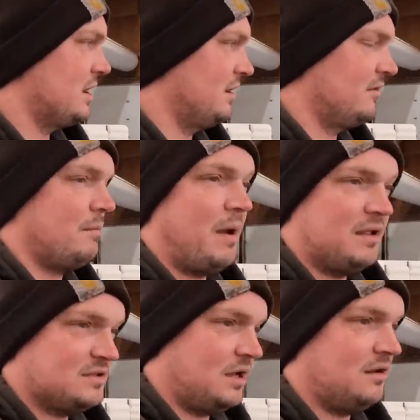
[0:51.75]
Kind of
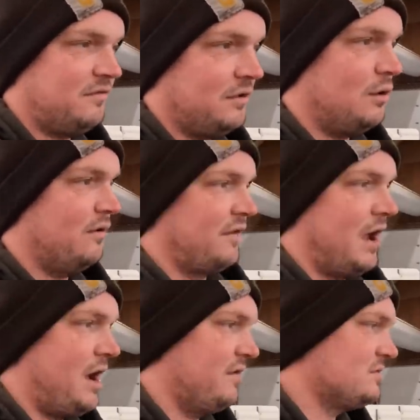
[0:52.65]
depends on the flow of
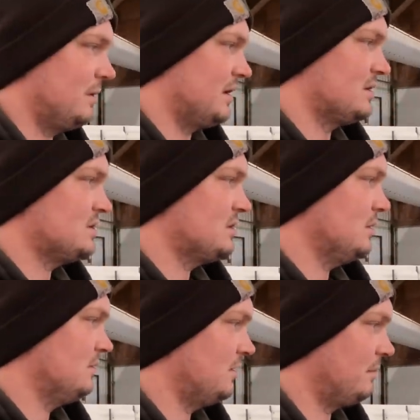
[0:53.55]
calves, but it's
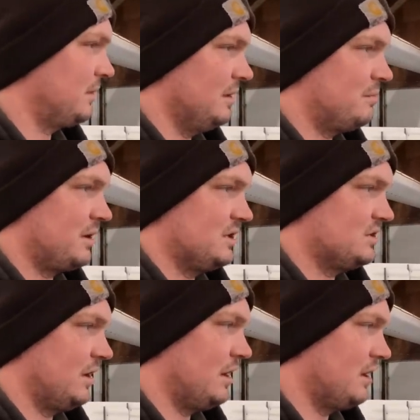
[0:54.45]
typically pretty
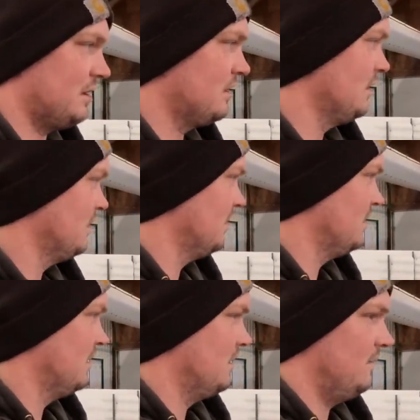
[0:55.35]
steady.
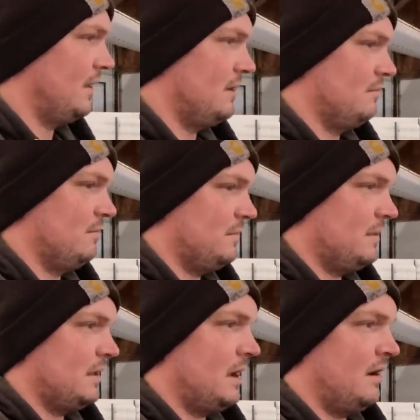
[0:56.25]
Then
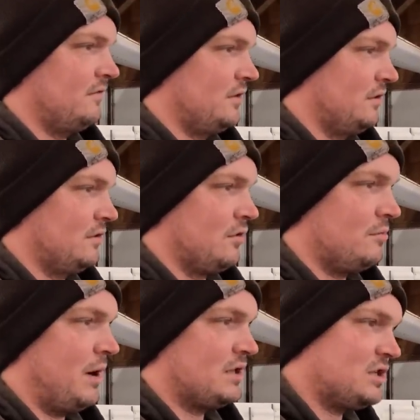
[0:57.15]
after the group
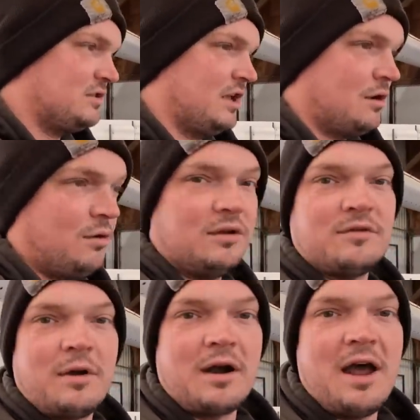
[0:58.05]
hutches, they go
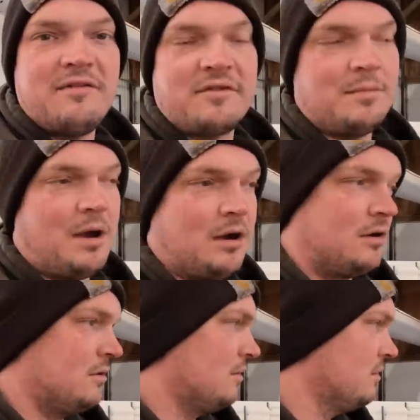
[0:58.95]
into our heifer barn.